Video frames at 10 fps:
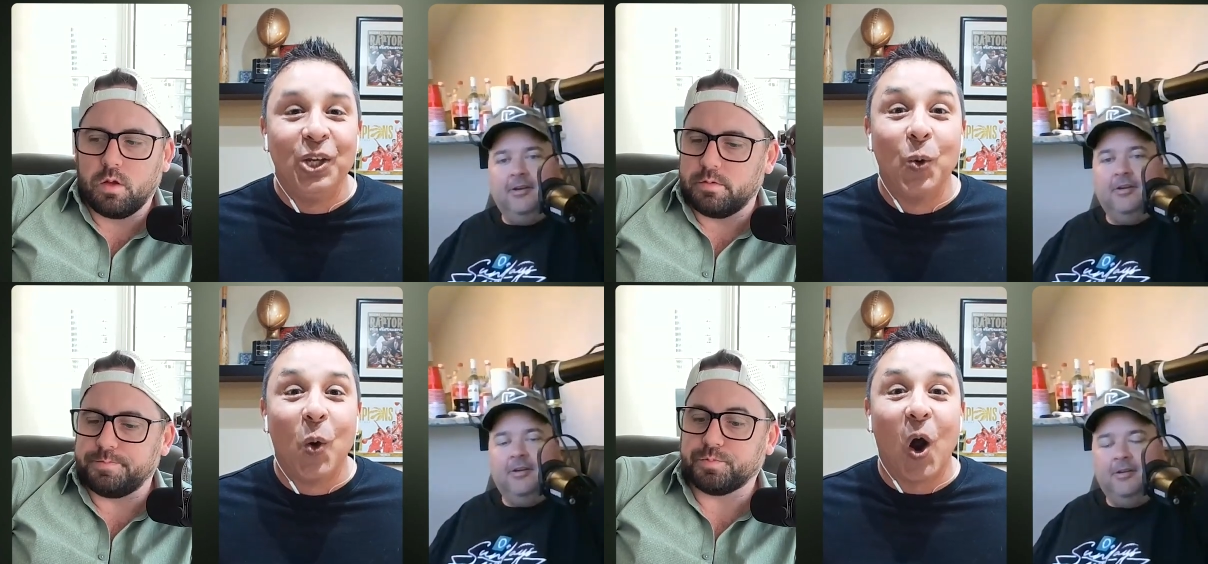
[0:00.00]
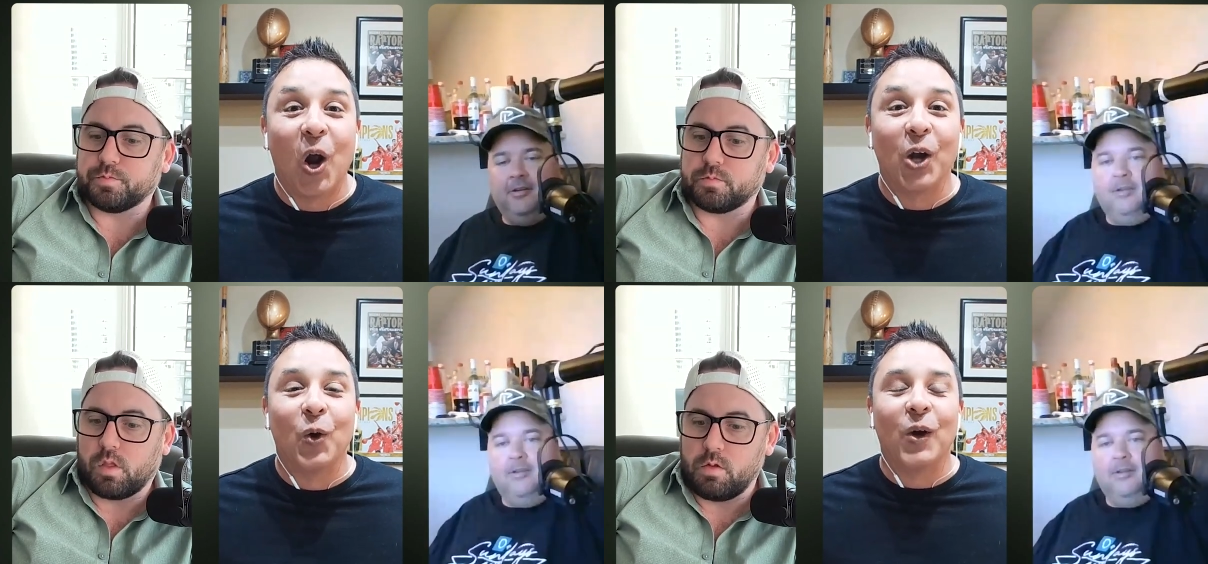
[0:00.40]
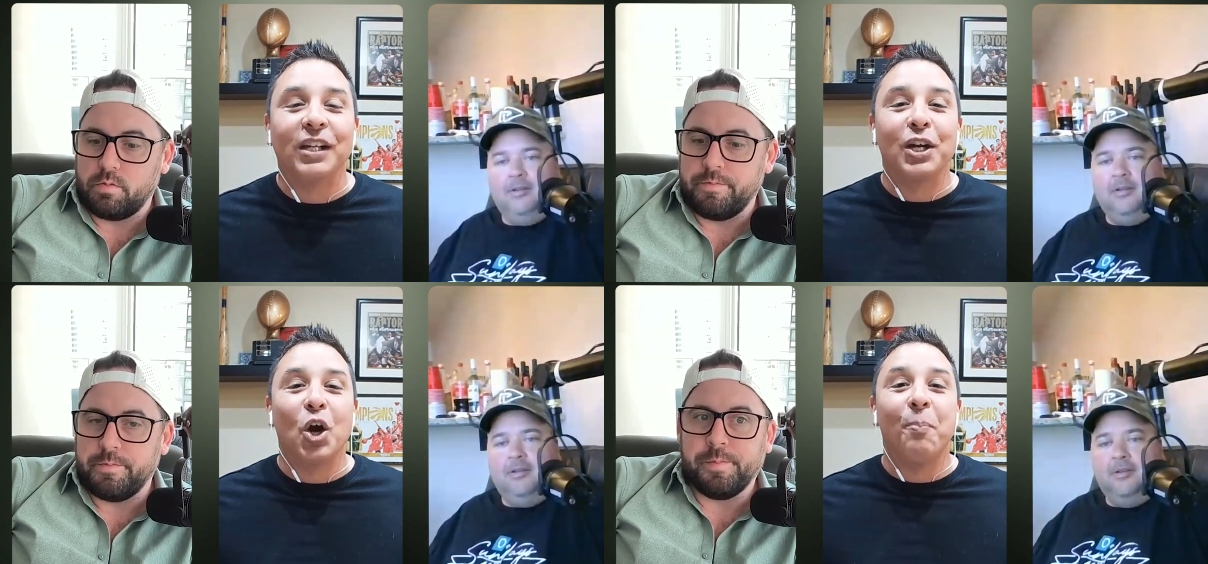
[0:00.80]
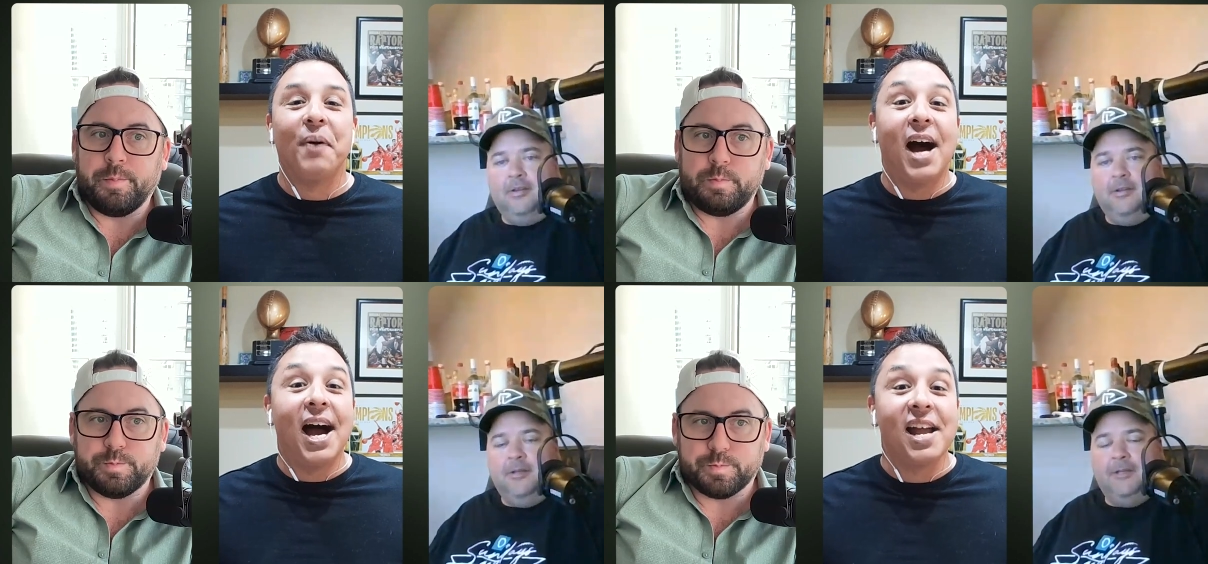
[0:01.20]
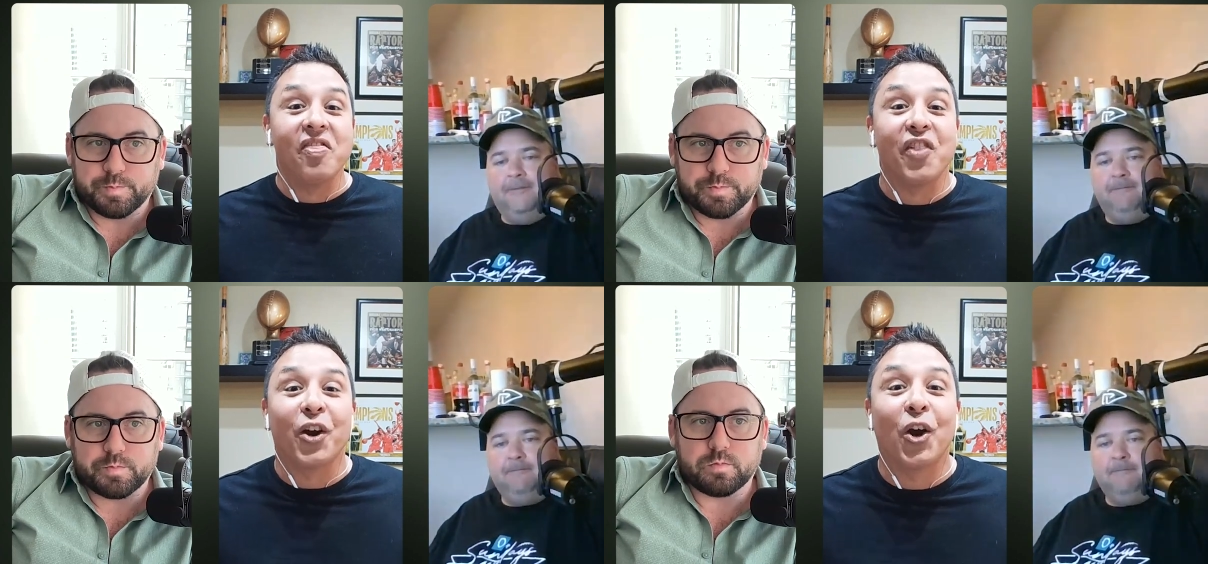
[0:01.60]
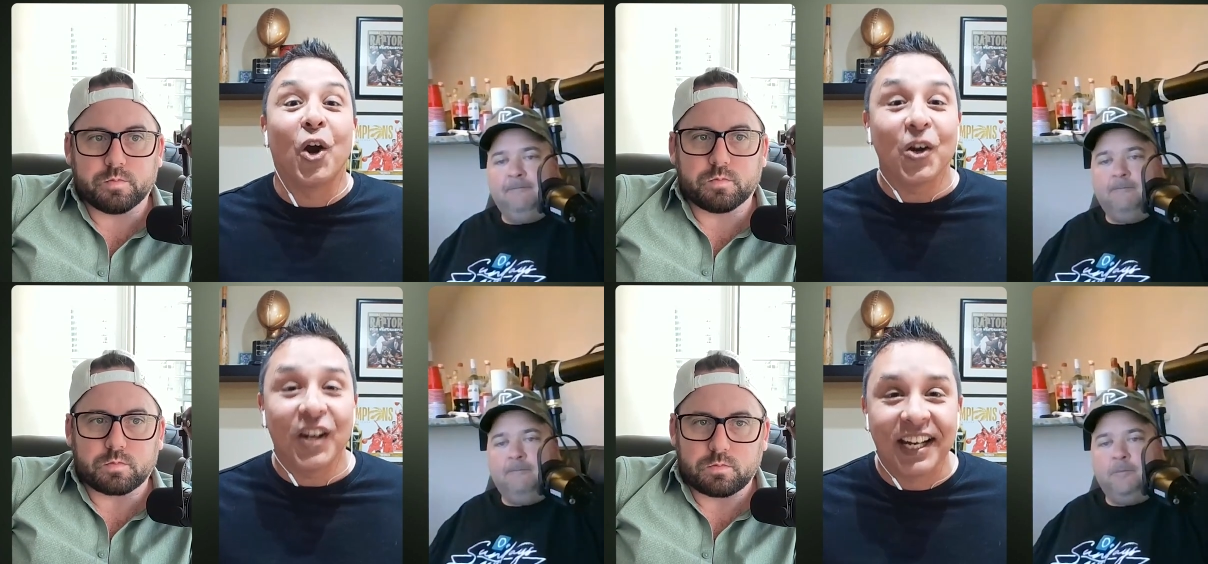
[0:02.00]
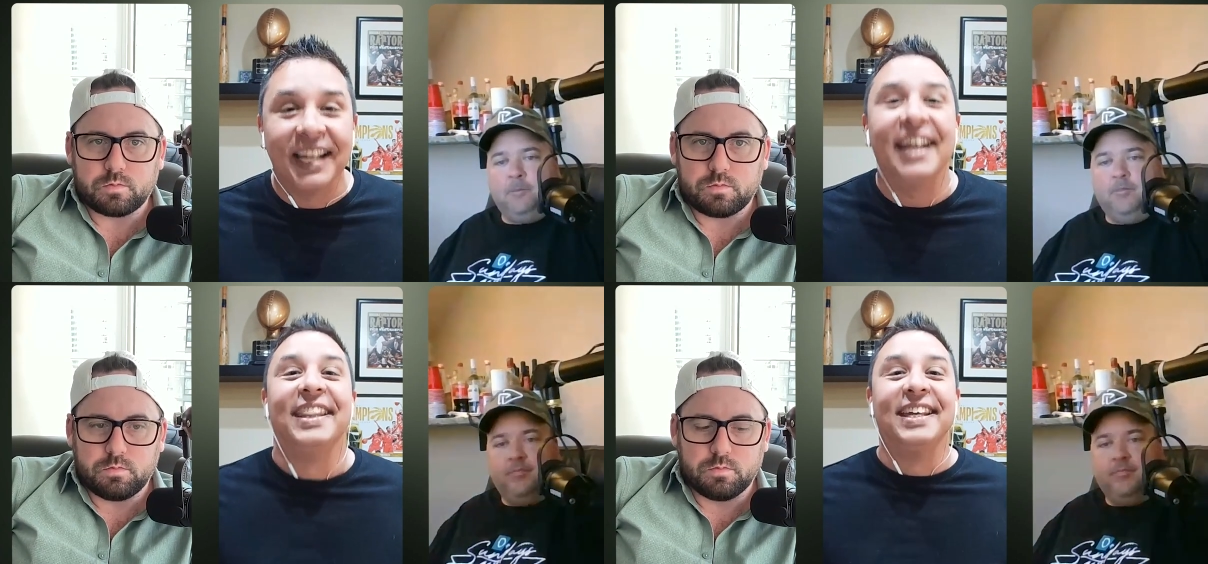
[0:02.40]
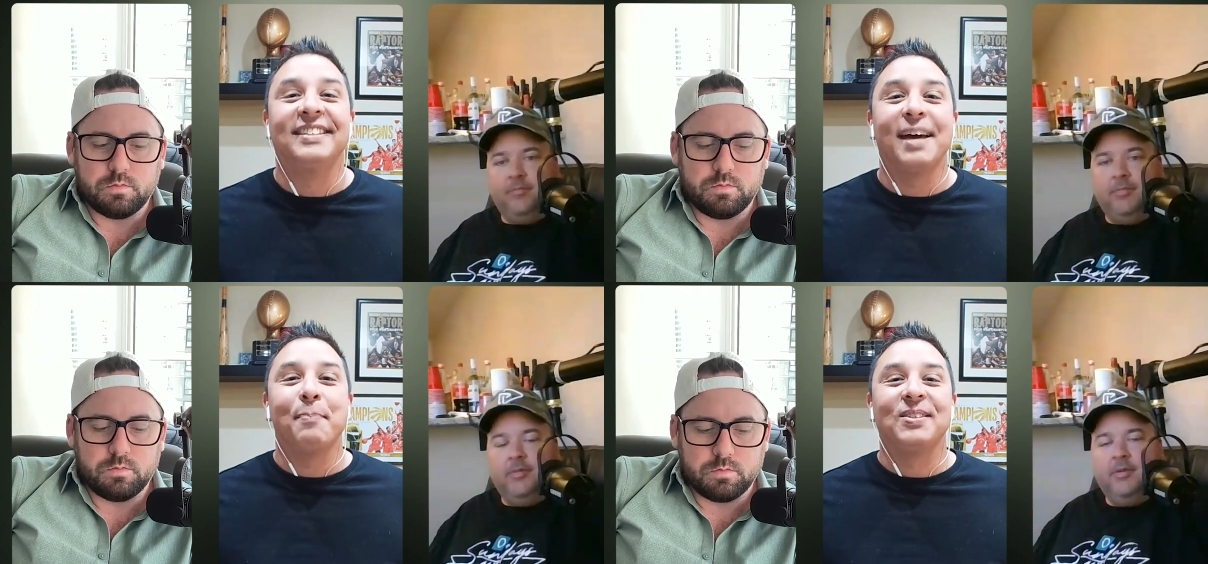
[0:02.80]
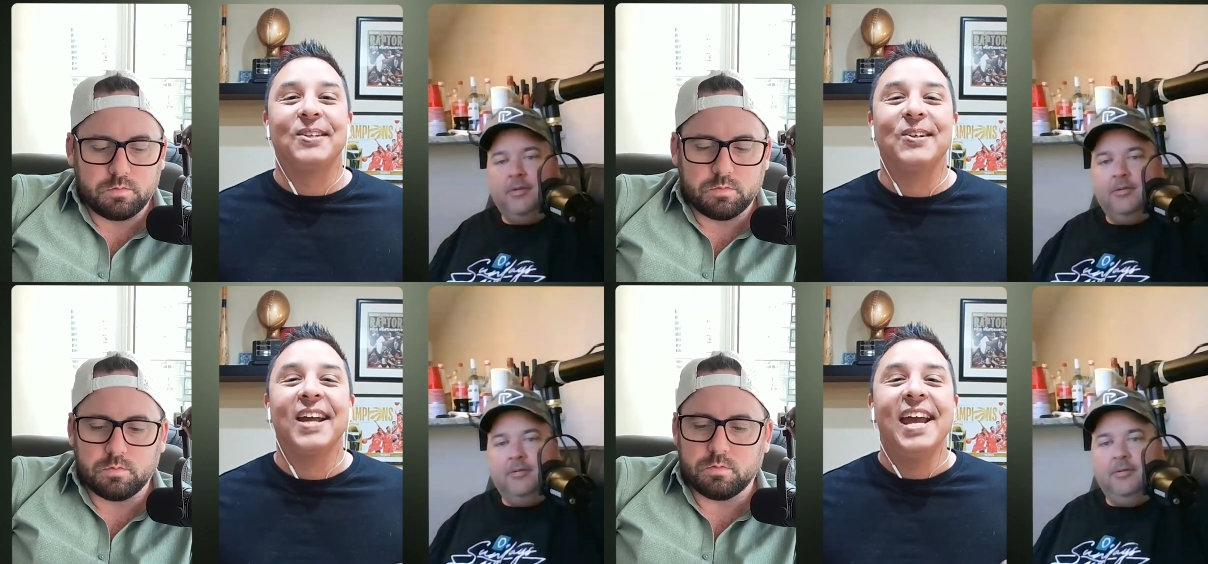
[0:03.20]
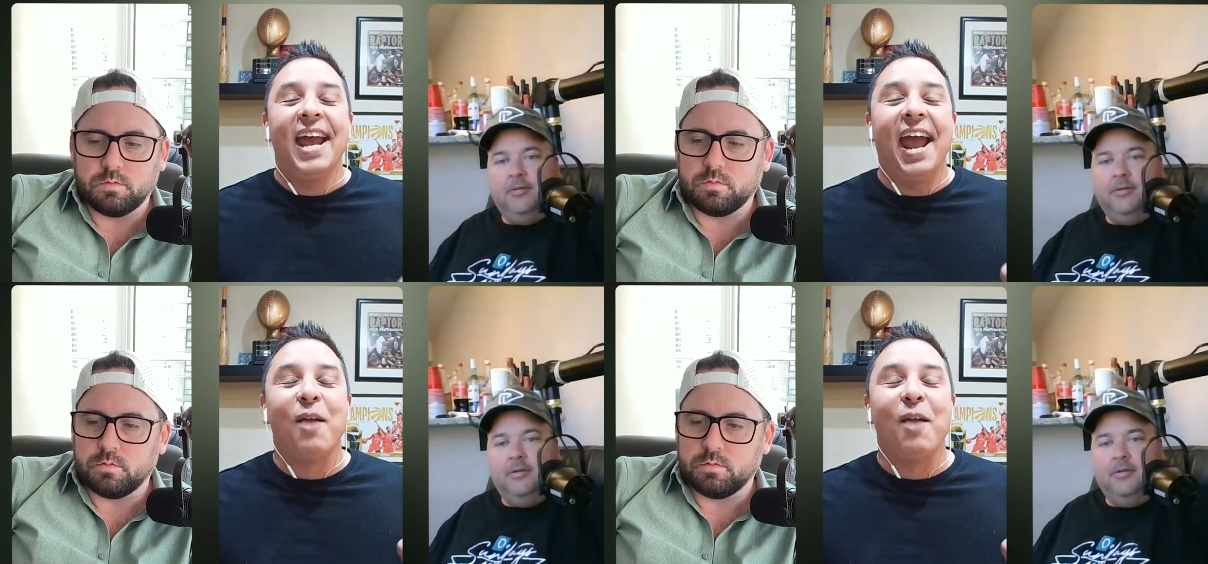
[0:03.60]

Speaker 1: You are going to go behind the curtain in this episode,